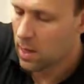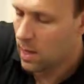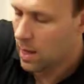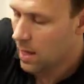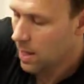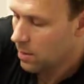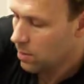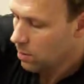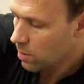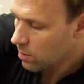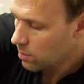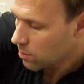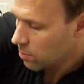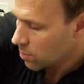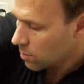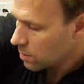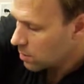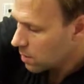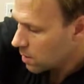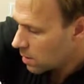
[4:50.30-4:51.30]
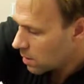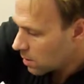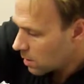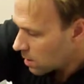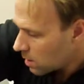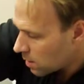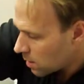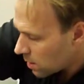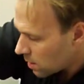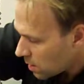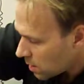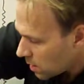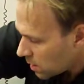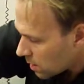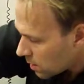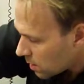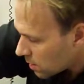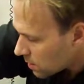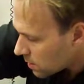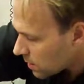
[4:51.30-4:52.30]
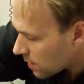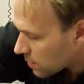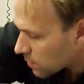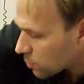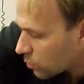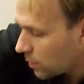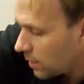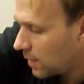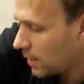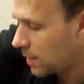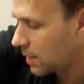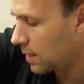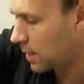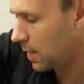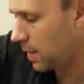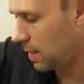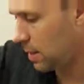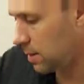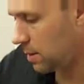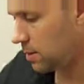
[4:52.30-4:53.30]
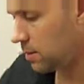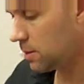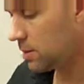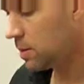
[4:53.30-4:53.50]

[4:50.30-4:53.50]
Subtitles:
and go ahead and pull. Test weak again.